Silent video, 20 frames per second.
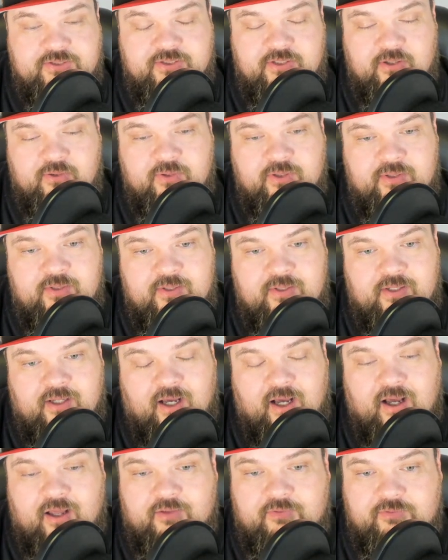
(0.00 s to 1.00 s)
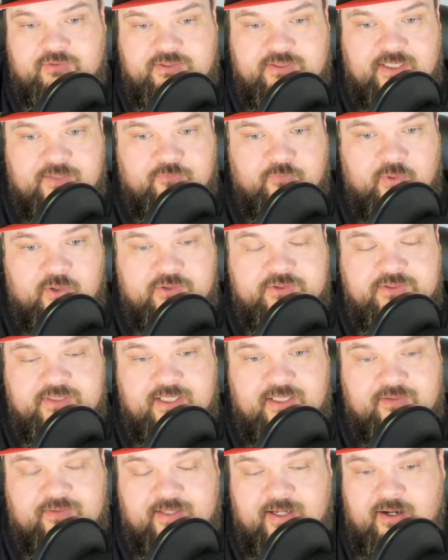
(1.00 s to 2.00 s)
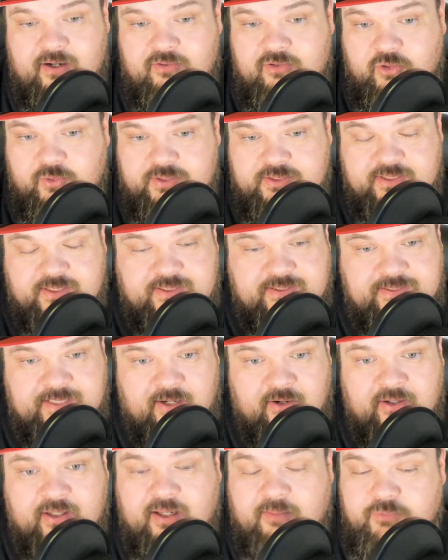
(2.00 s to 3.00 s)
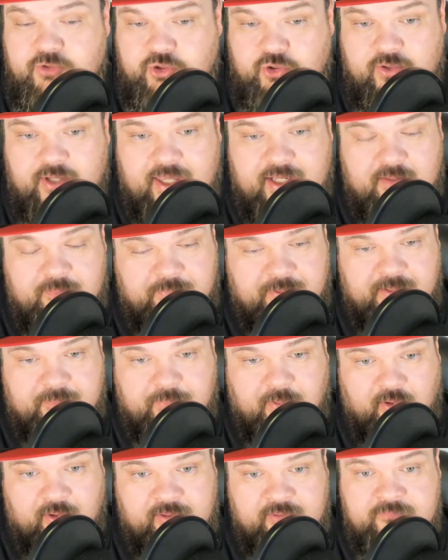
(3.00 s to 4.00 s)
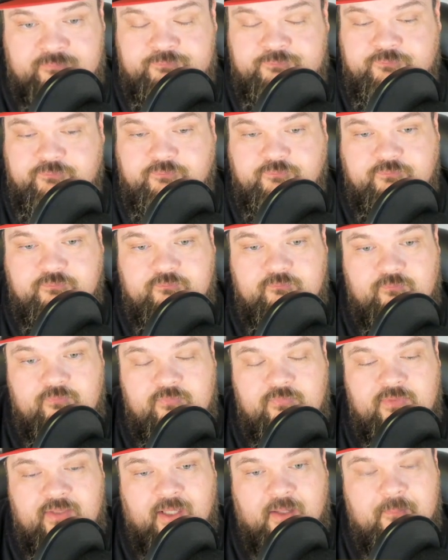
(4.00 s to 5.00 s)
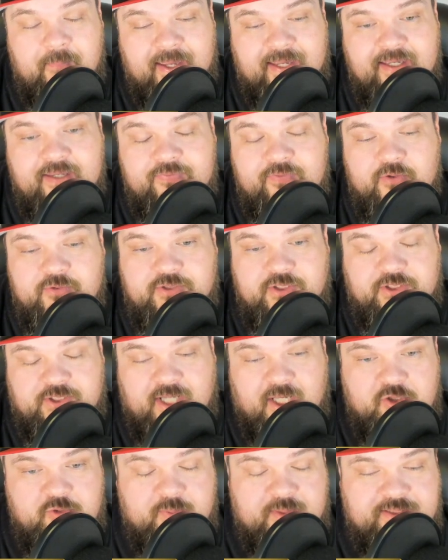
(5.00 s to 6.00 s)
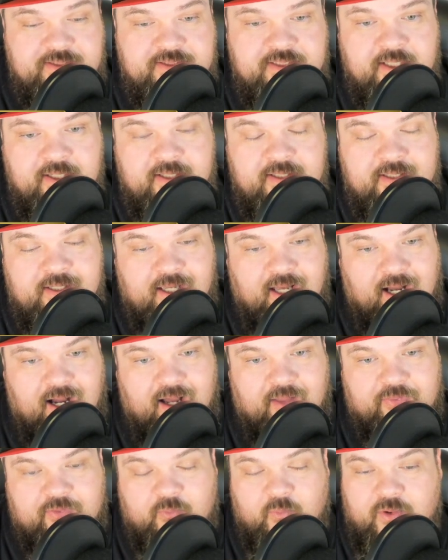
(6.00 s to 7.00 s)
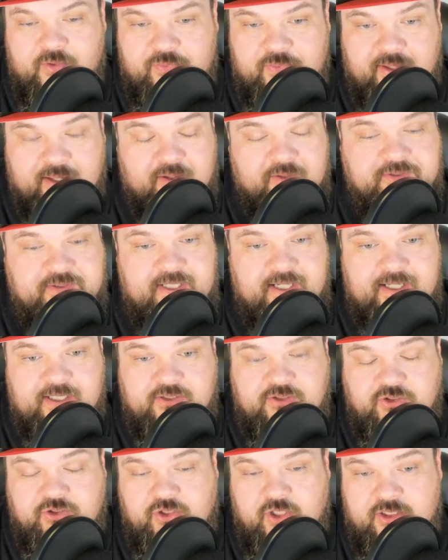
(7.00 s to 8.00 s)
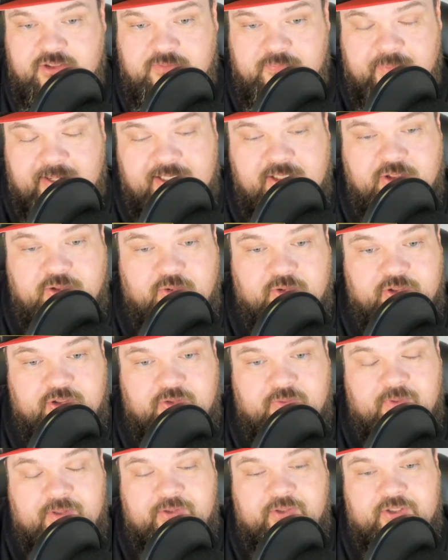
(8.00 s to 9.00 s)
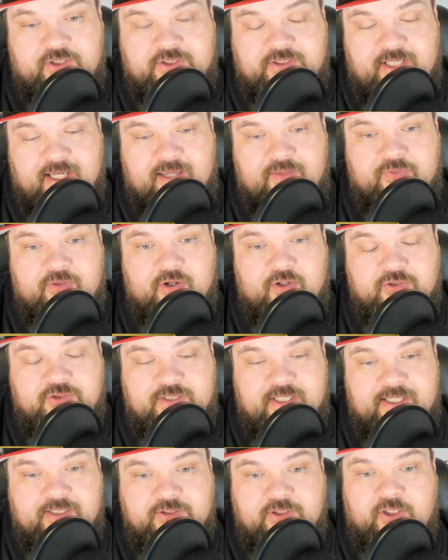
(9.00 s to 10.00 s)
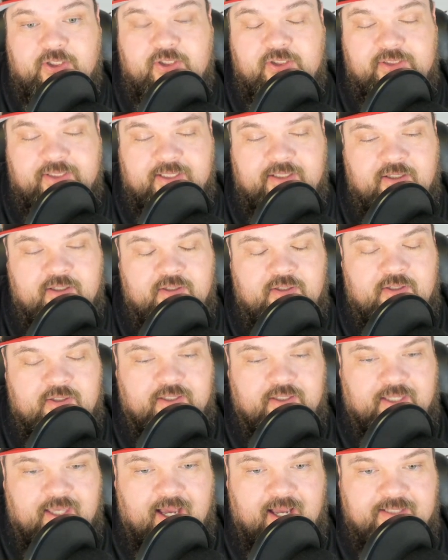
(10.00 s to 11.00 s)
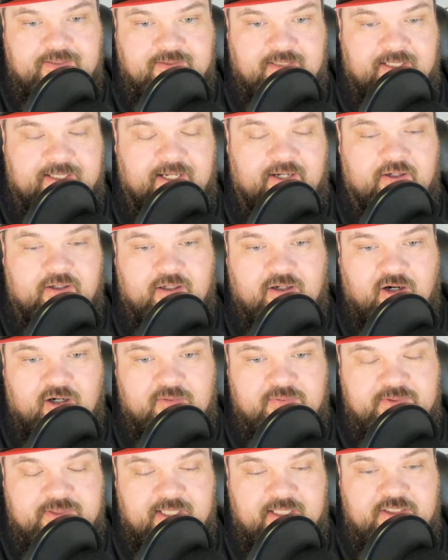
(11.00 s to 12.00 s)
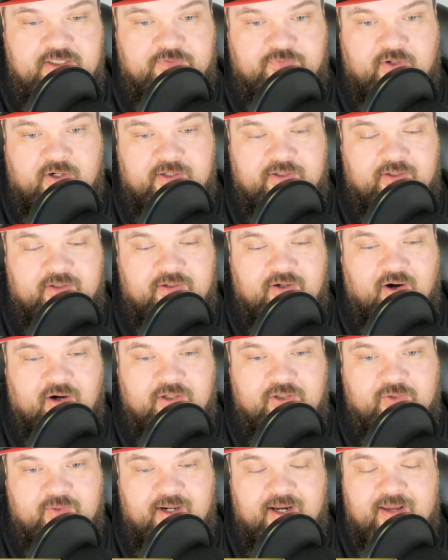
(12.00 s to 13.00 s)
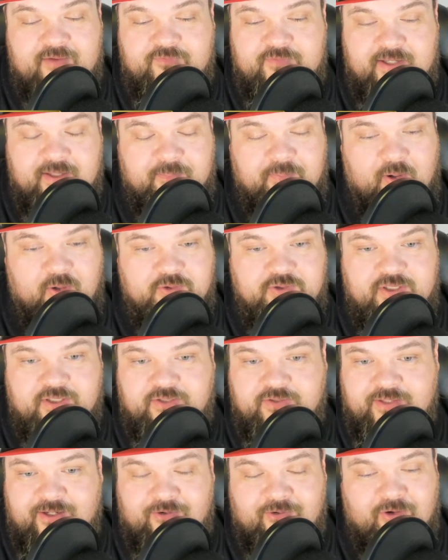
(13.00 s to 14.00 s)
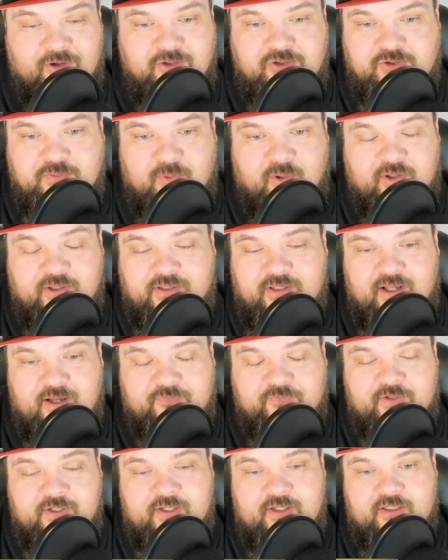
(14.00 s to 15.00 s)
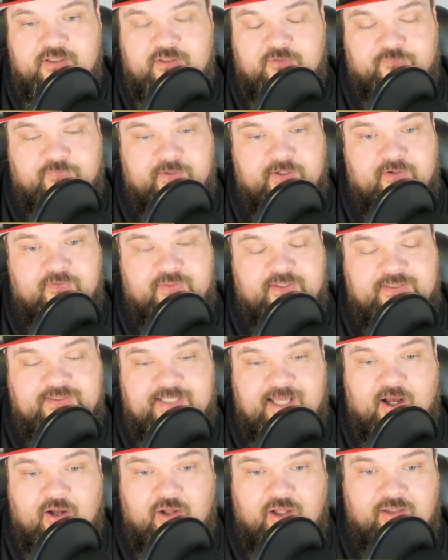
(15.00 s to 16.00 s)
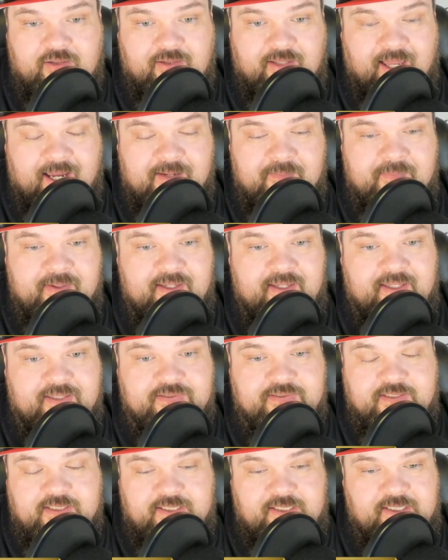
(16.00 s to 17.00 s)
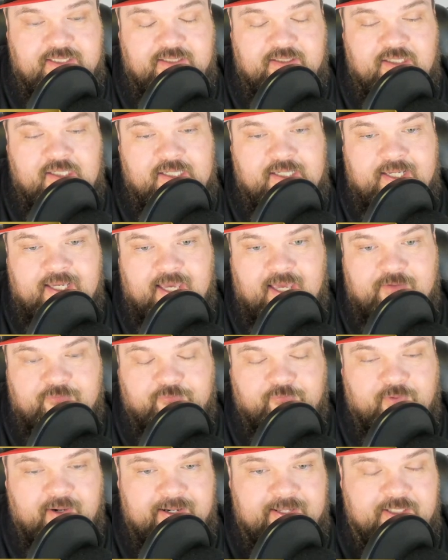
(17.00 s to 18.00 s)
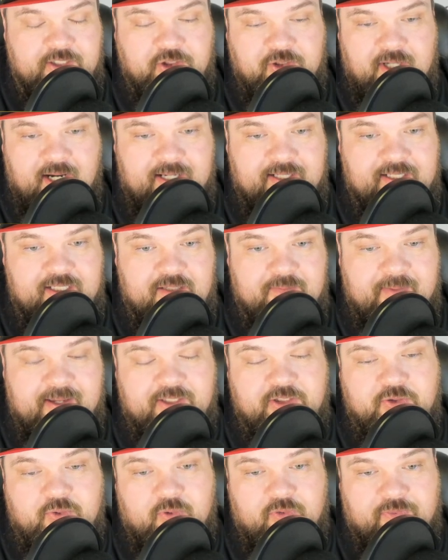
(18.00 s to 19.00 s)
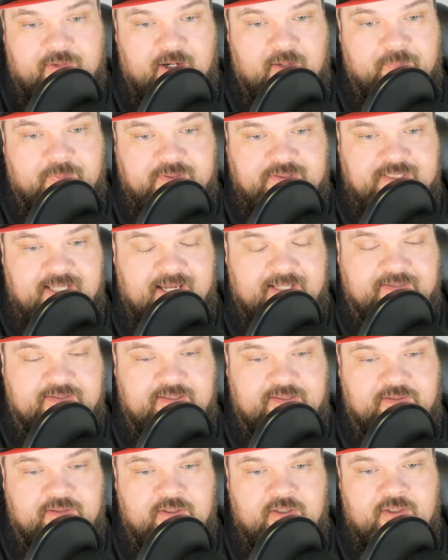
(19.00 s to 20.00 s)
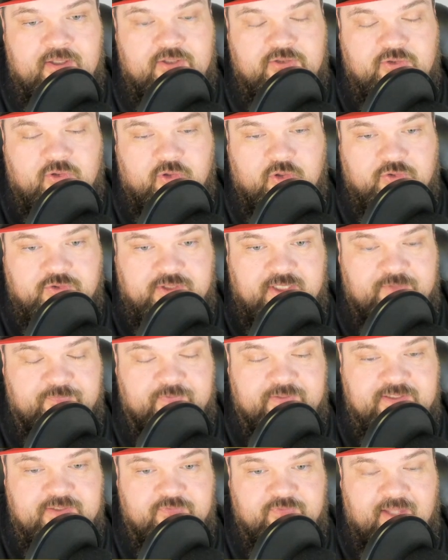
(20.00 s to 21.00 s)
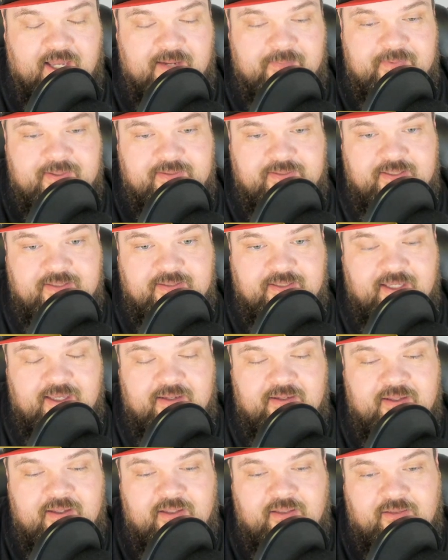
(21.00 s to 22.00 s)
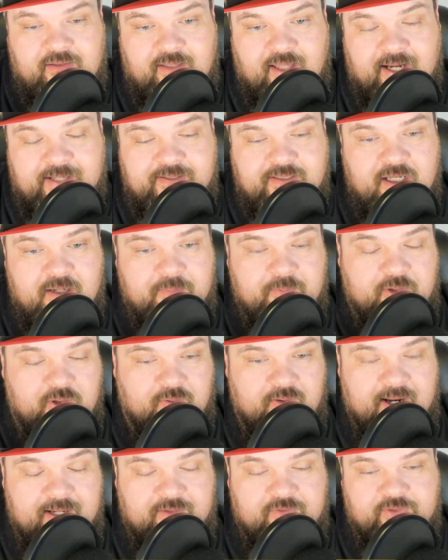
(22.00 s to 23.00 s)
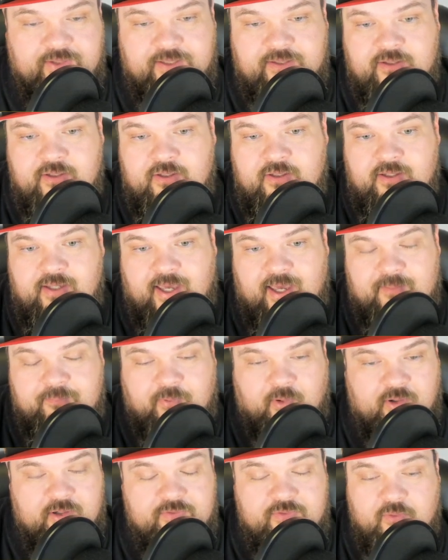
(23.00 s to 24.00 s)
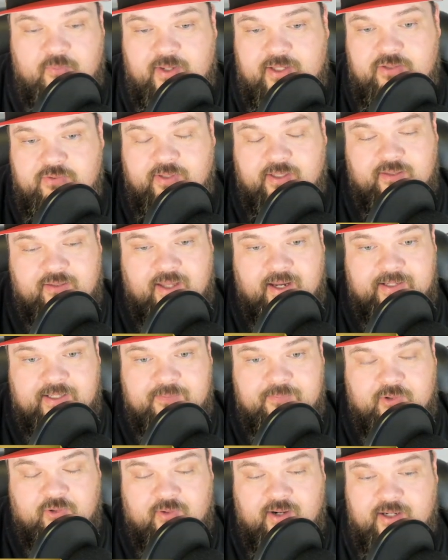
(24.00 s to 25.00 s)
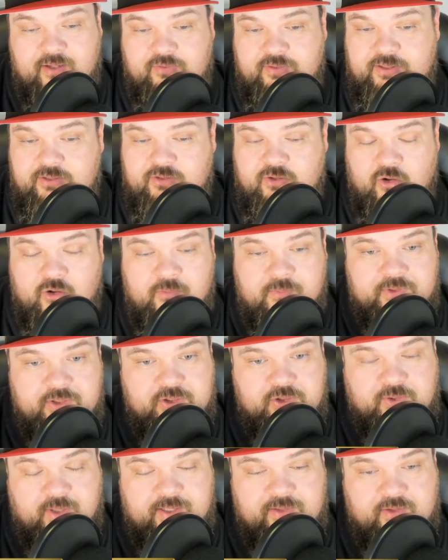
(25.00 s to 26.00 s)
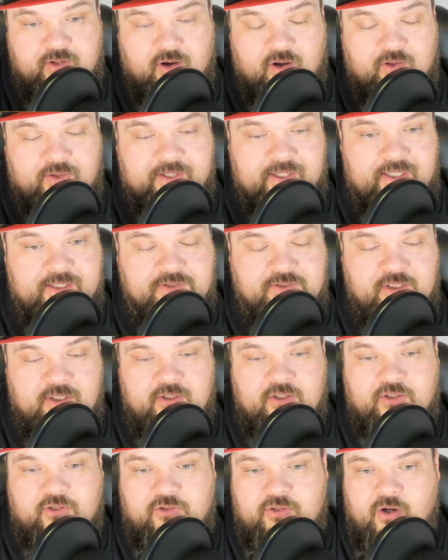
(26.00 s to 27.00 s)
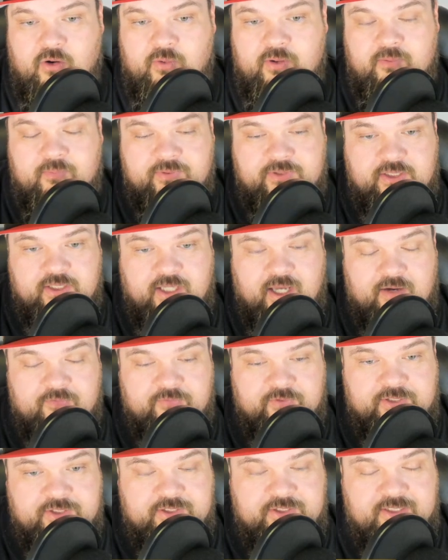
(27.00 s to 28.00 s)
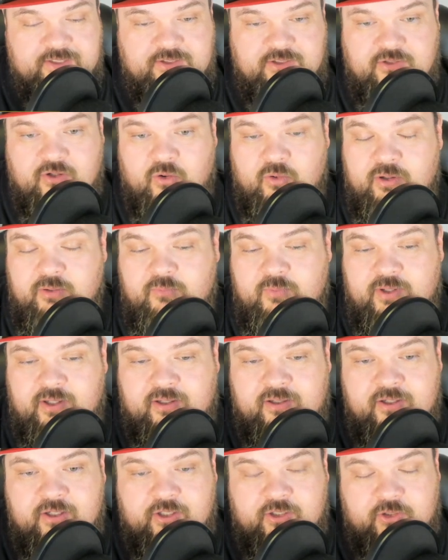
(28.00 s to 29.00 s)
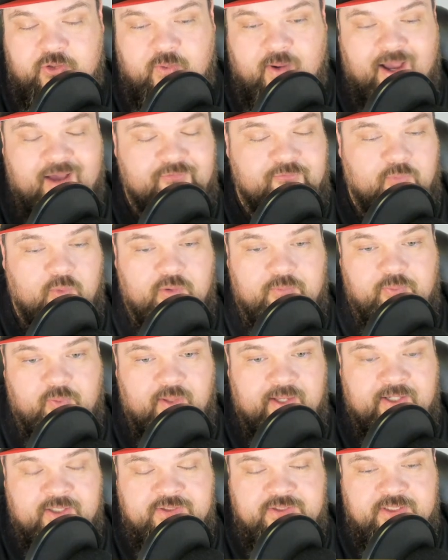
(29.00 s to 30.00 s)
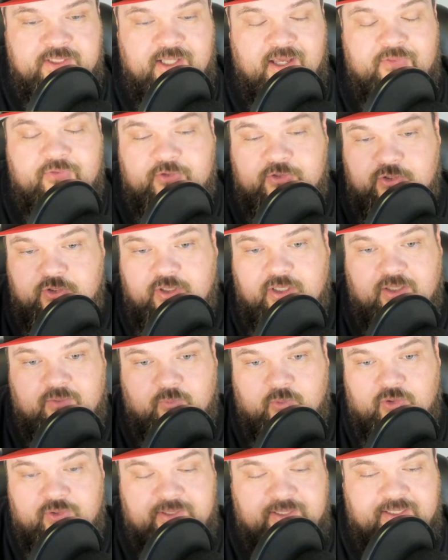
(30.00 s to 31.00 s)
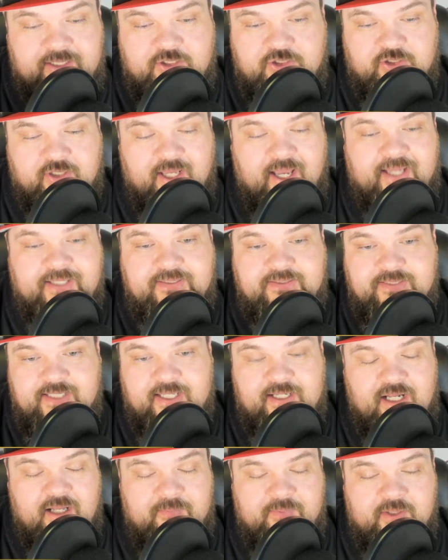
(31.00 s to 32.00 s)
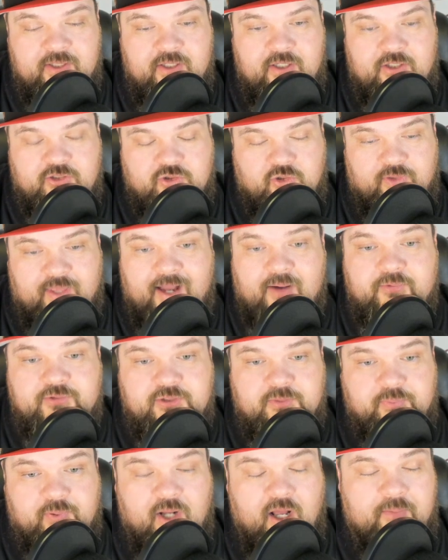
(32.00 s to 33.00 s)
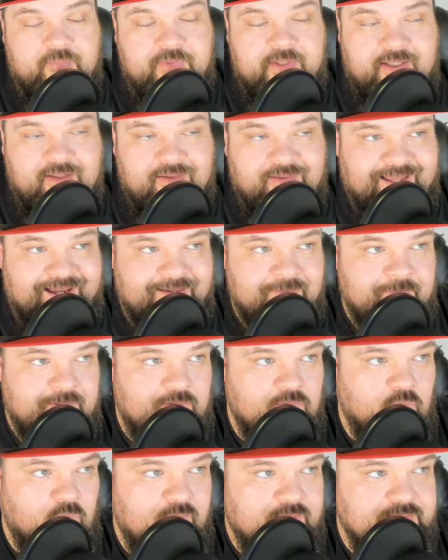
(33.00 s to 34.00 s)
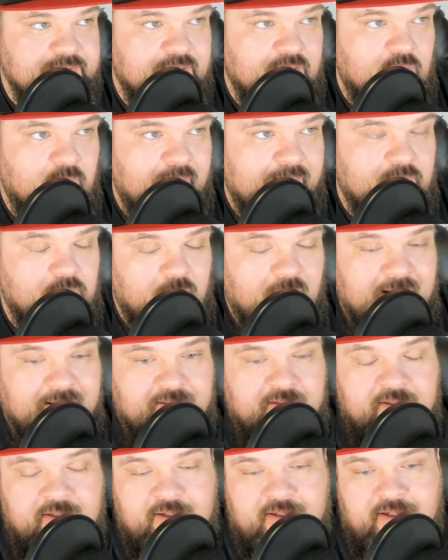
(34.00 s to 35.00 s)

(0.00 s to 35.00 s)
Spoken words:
So Steve Wilks did it there. Chris Kasarik, I'm sure, had a big part in making those adjustments. The one thing I'll say is just make sure you understand those things early. Guys like Eric Armstead, Javon Hargrave, Nick Bosa, they're all smart enough to figure this out. Alignment is key. And Fred and Dre need to make sure they're protected. So those defensive linemen need to get lined up correctly. And part of the way you get lined up correctly, knowing what the strength call is, knowing what the coverage is, knowing where you have more players than the other, and you could really get your guys set up. So that was a problem. The alignment wasn't quite right.